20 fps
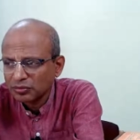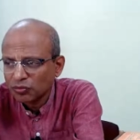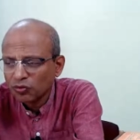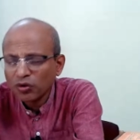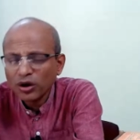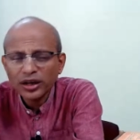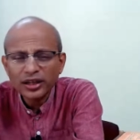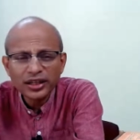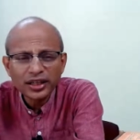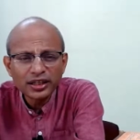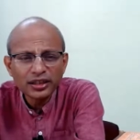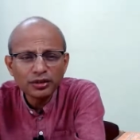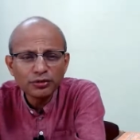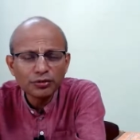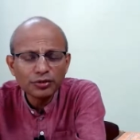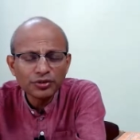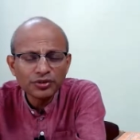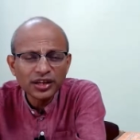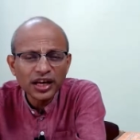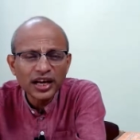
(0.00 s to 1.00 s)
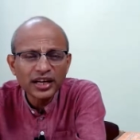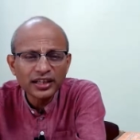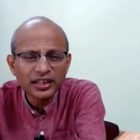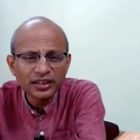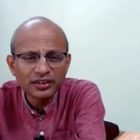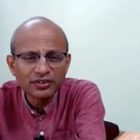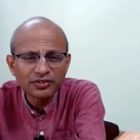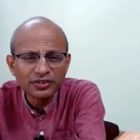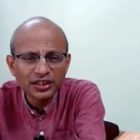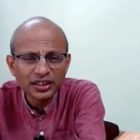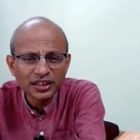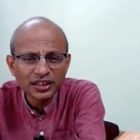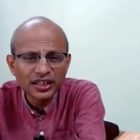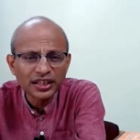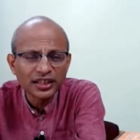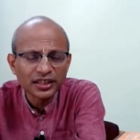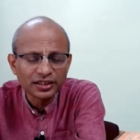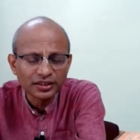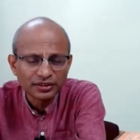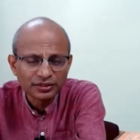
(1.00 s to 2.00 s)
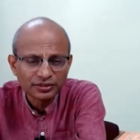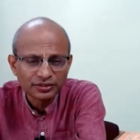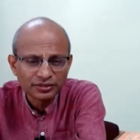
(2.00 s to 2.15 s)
wanted to be united with the king,